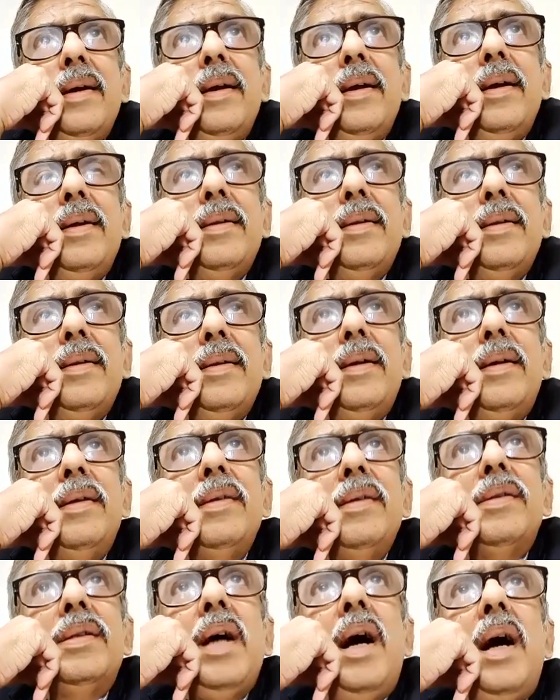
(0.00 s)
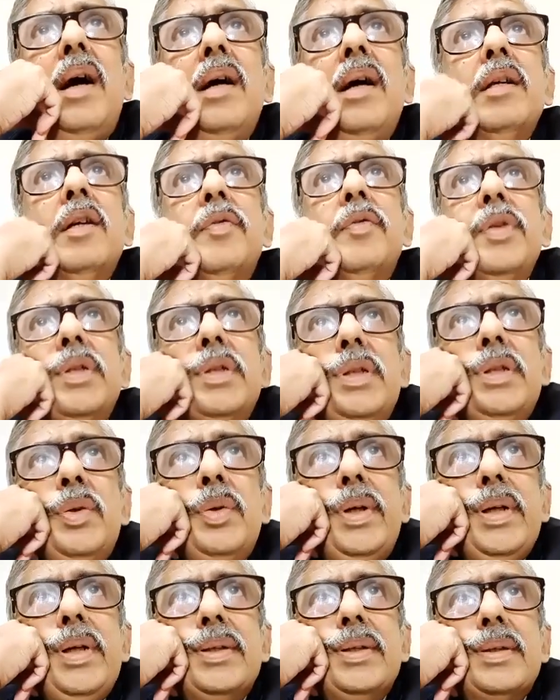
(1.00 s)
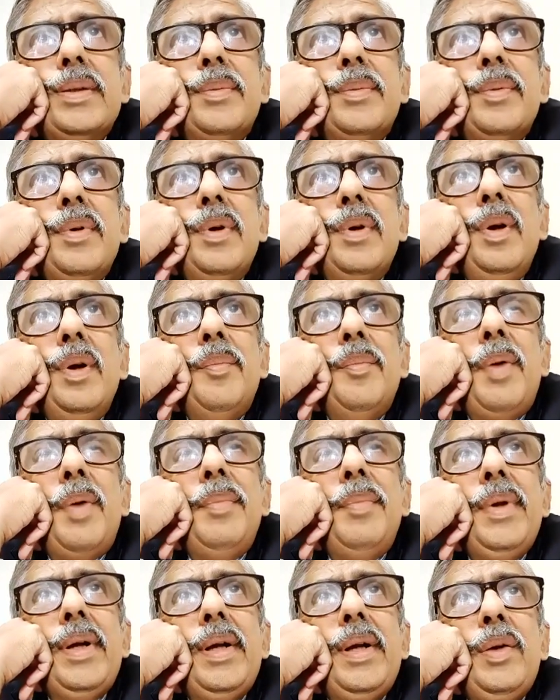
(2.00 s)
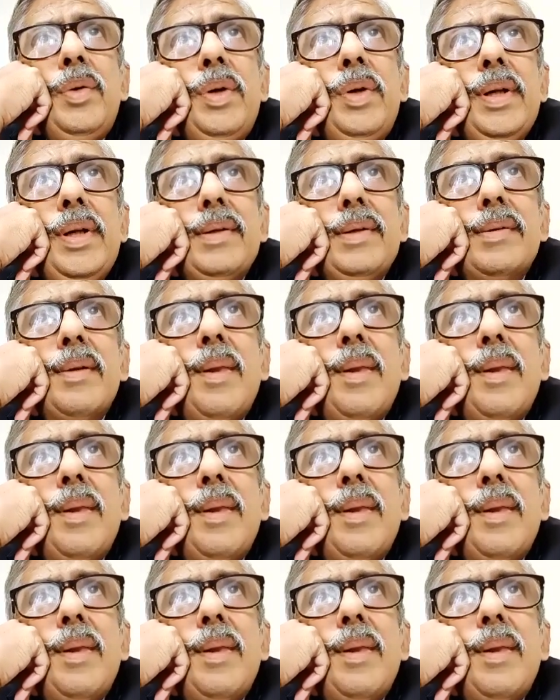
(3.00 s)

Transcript: in the discharge of his duties, public duties.